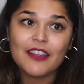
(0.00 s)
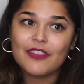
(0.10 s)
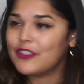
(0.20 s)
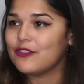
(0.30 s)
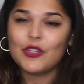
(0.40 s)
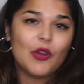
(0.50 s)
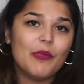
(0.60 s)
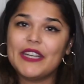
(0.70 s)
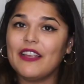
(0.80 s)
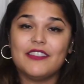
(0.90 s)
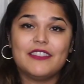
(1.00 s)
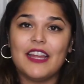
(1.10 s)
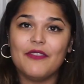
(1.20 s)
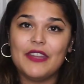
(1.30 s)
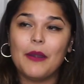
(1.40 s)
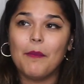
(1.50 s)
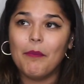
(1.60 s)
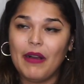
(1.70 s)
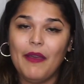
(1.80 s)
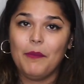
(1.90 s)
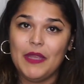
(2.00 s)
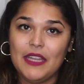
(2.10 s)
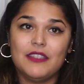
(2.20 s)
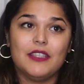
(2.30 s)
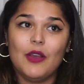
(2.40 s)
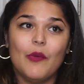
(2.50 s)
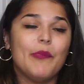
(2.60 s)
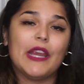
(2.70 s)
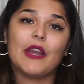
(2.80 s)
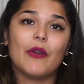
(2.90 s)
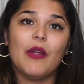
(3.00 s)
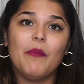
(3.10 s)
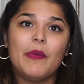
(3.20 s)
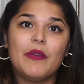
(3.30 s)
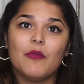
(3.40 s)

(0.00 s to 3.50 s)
There's nobody else down there but me to go pick her up.